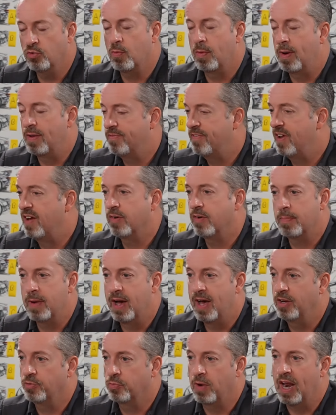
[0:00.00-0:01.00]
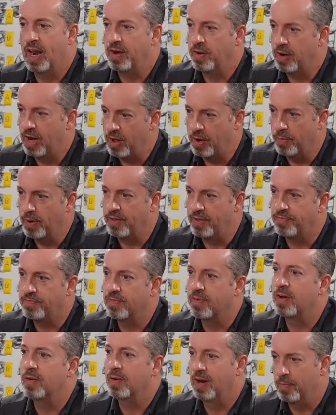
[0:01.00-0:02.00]
were my favorite bodies. When
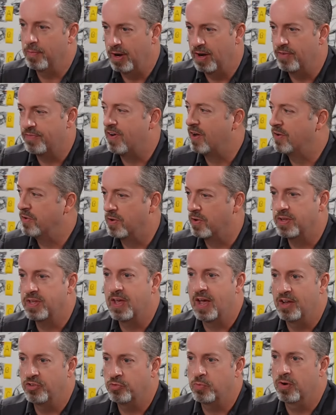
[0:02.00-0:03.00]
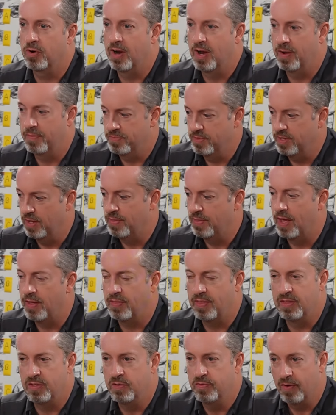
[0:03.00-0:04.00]
I found out you guys were, you know, that
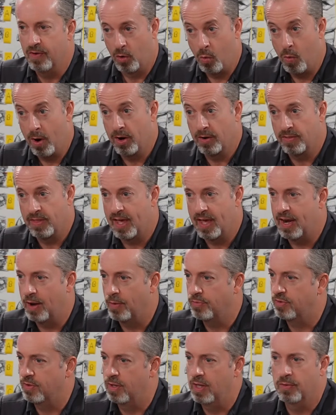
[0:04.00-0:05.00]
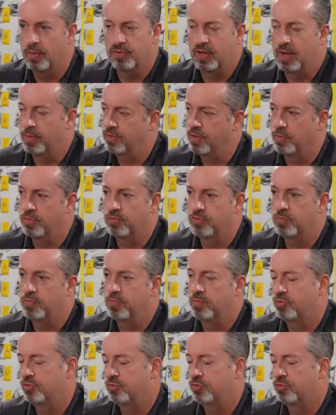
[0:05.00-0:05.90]
you've acquired that, I was stoked.